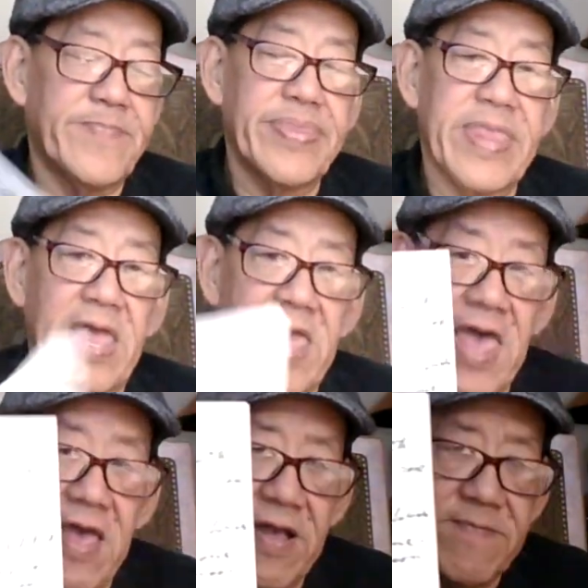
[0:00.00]
they
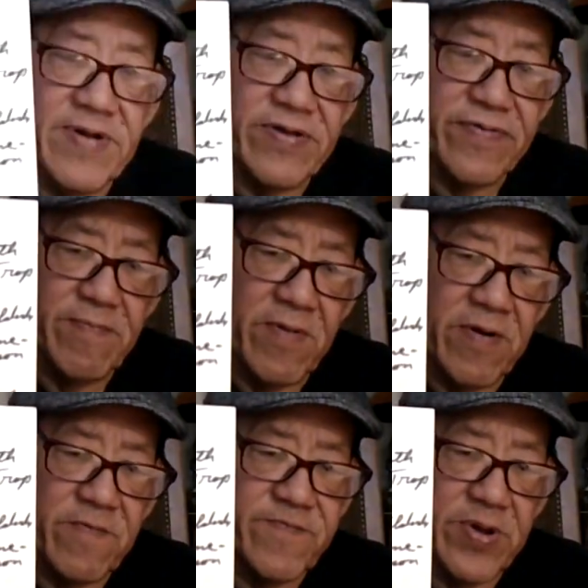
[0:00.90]
have a
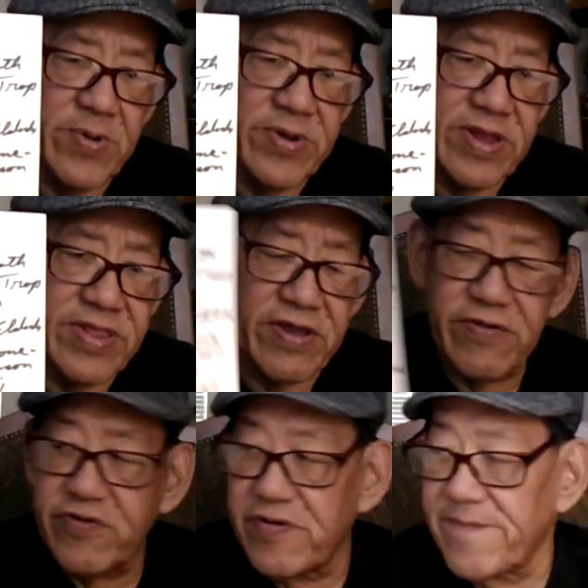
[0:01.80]
smartphone
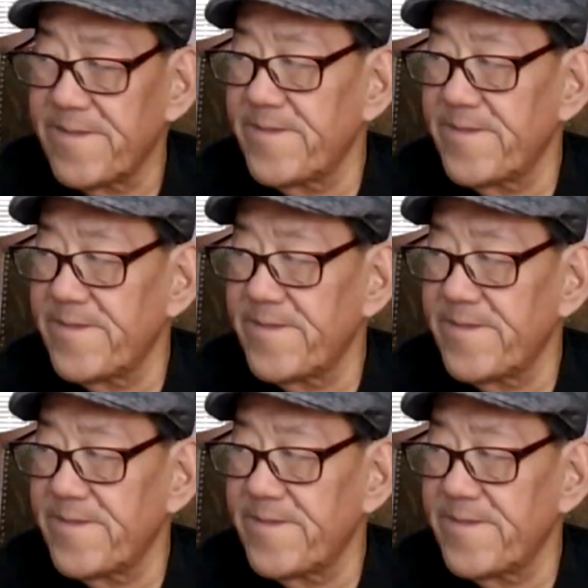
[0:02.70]
addiction.